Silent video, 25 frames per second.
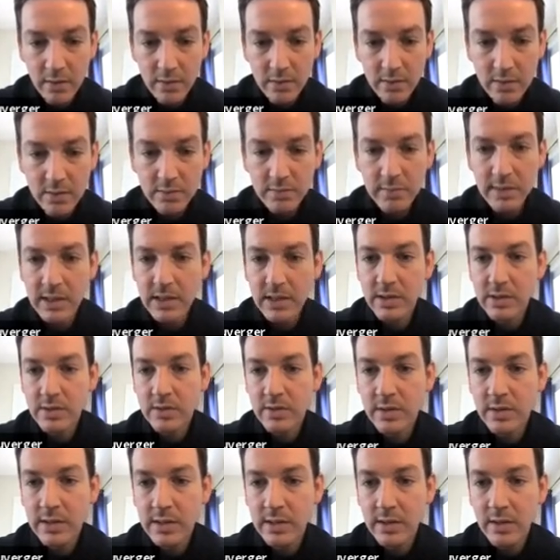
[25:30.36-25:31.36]
Just making
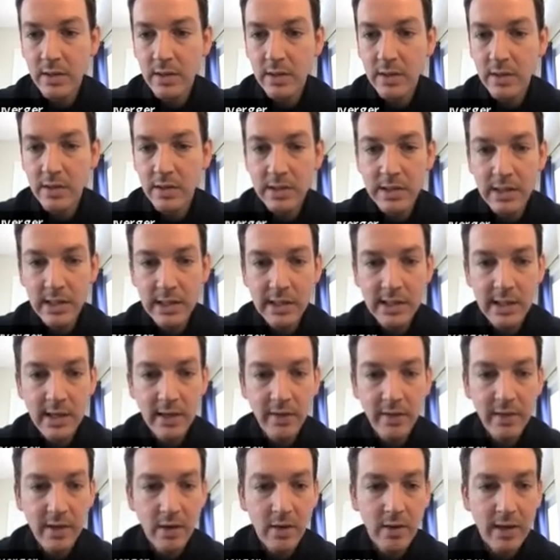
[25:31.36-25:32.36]
sure I didn't delete
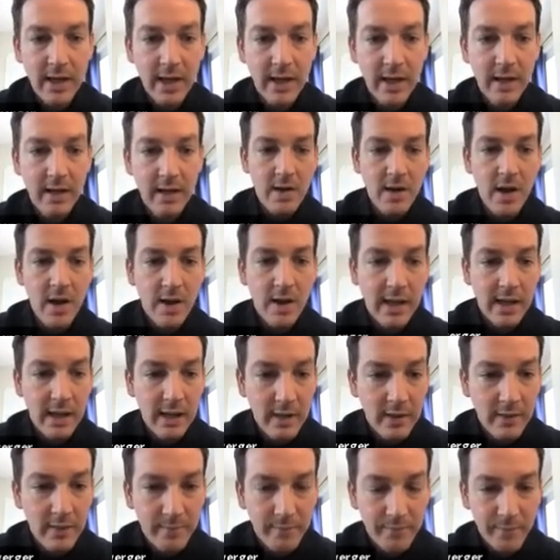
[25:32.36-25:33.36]
anything. Okay,
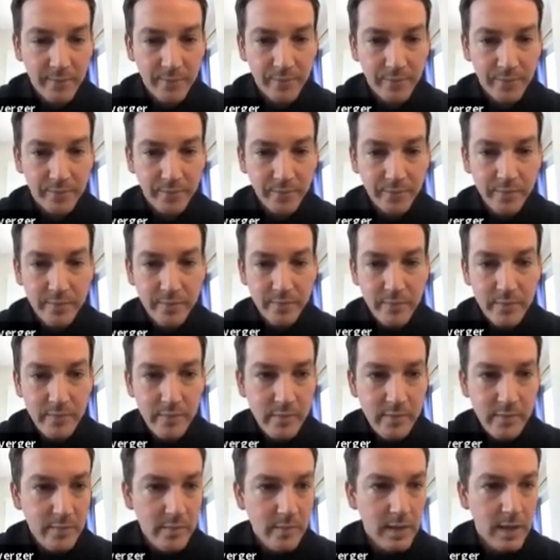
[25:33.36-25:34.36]
login.
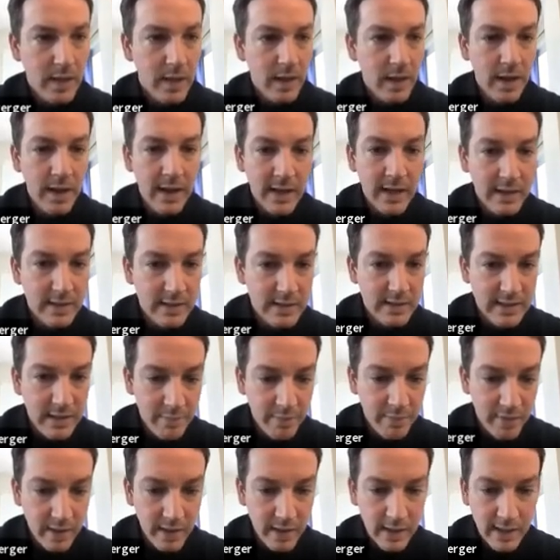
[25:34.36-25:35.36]
All right, same
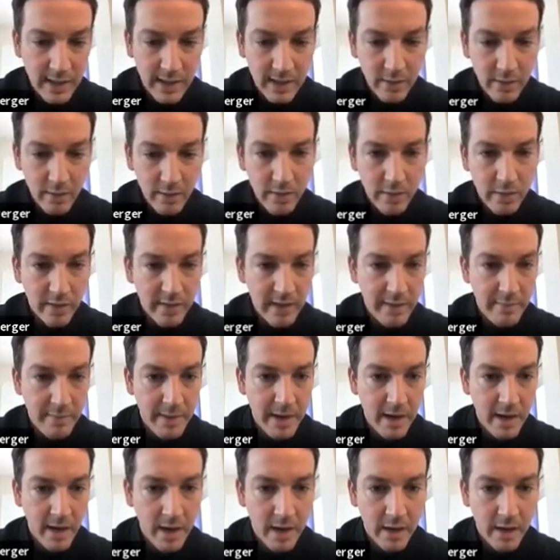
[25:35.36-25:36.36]
thing. I don't know that
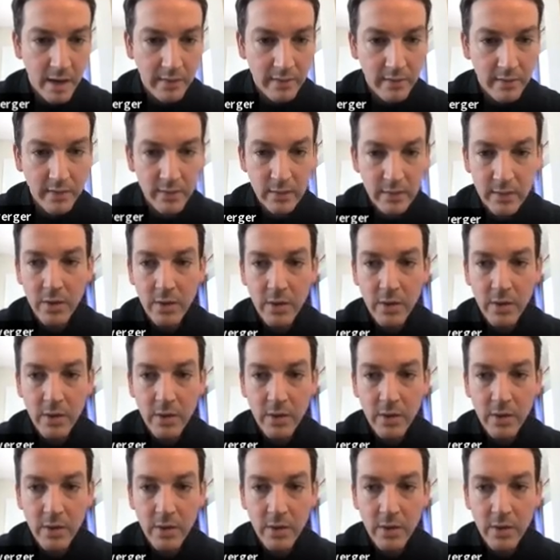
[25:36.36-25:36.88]
by heart.